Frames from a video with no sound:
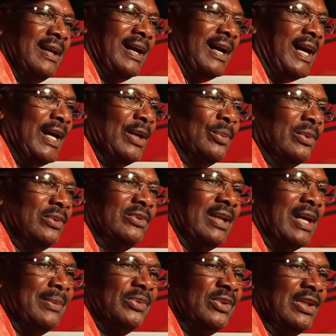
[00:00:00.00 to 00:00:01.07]
I was
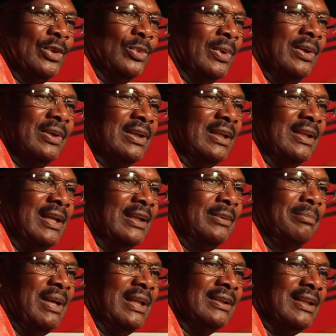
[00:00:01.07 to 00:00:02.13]
still working
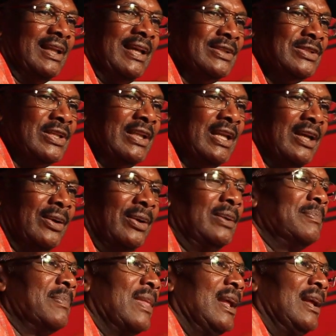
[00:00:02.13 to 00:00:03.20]
at Bentley Engineering.